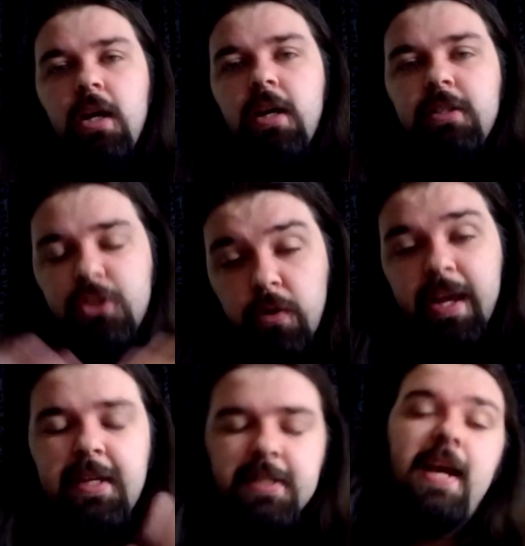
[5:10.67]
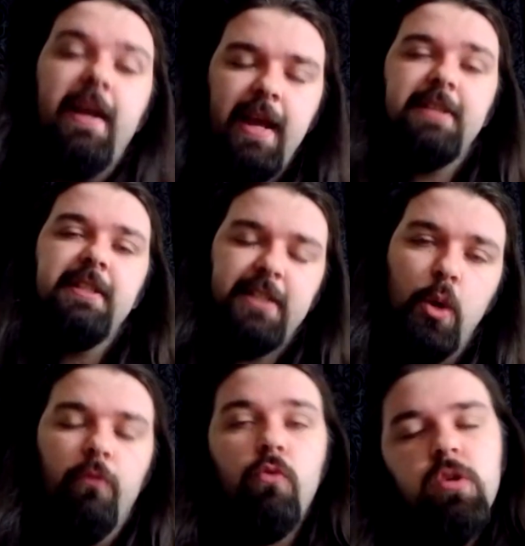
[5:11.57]
Sonic is there, yes, it's
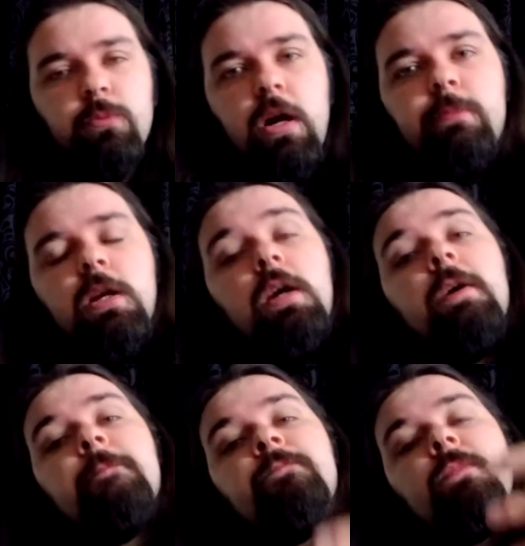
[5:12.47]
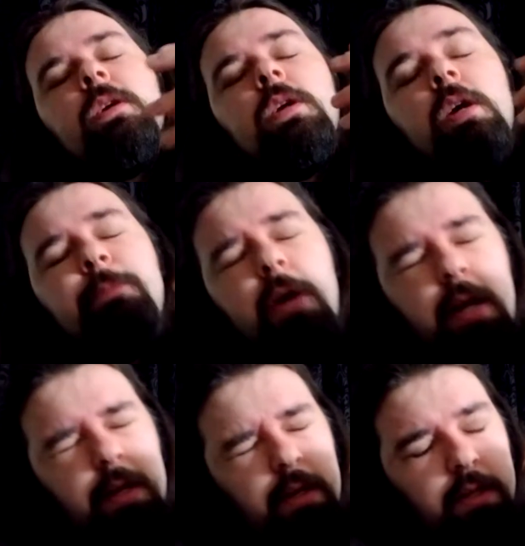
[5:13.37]
helpful sometimes.
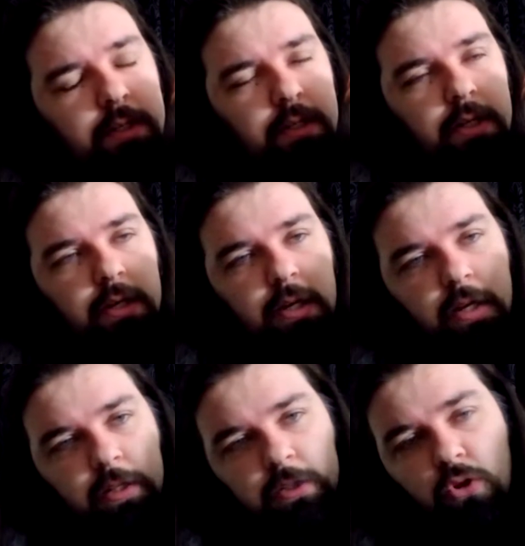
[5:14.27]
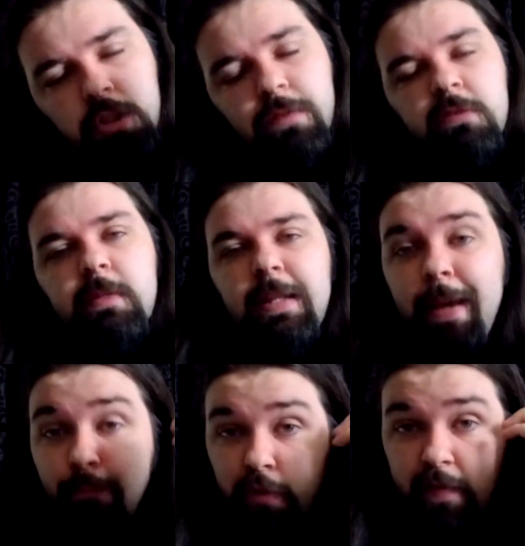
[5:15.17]
But the Doctor is meant to be
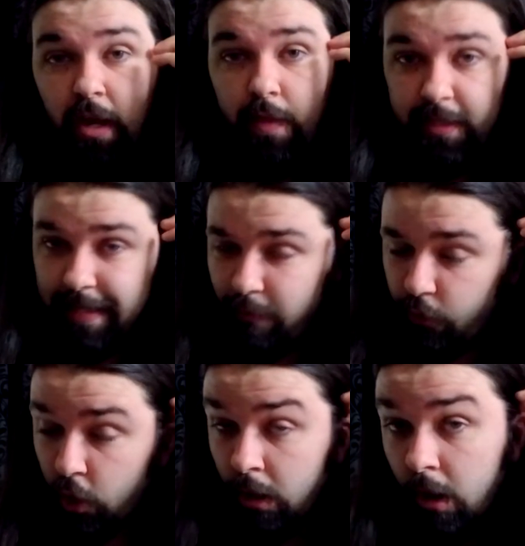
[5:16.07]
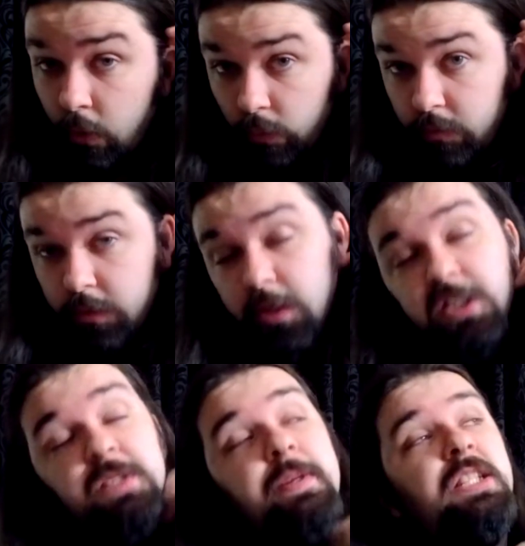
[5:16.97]
able to figure things out on her own.
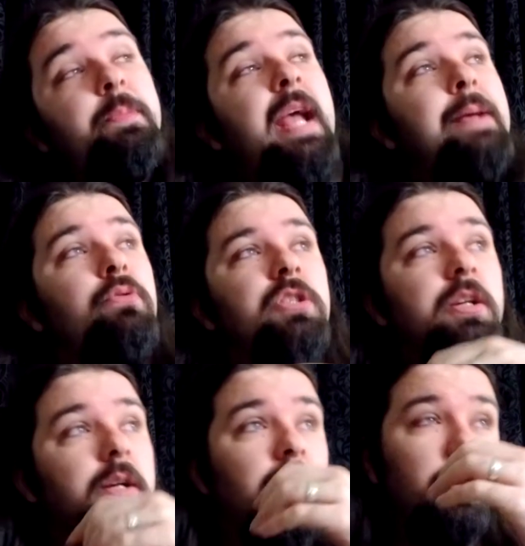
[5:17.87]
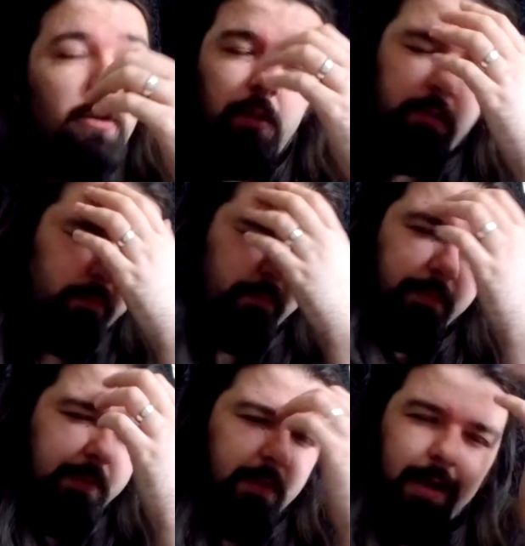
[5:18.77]
She's meant to be able to
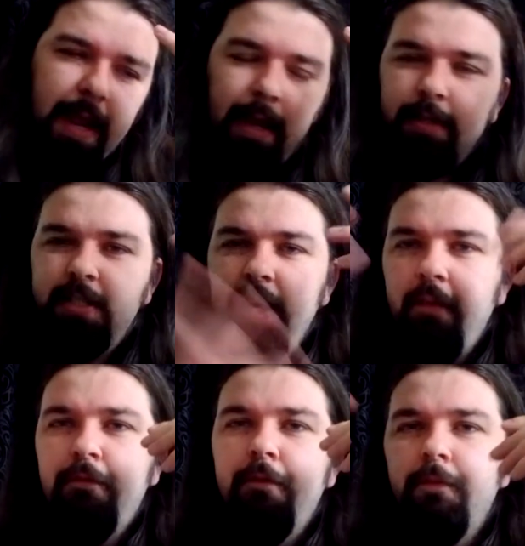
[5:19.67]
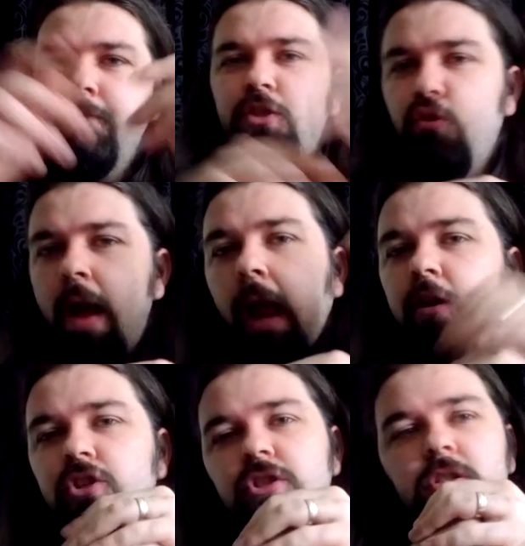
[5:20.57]
lick, sniff,
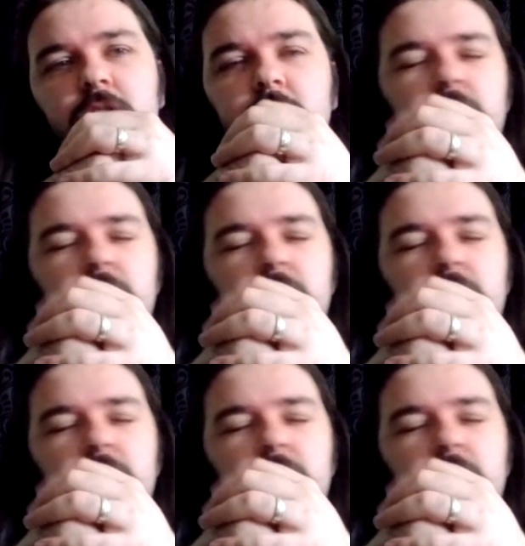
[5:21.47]
scratch,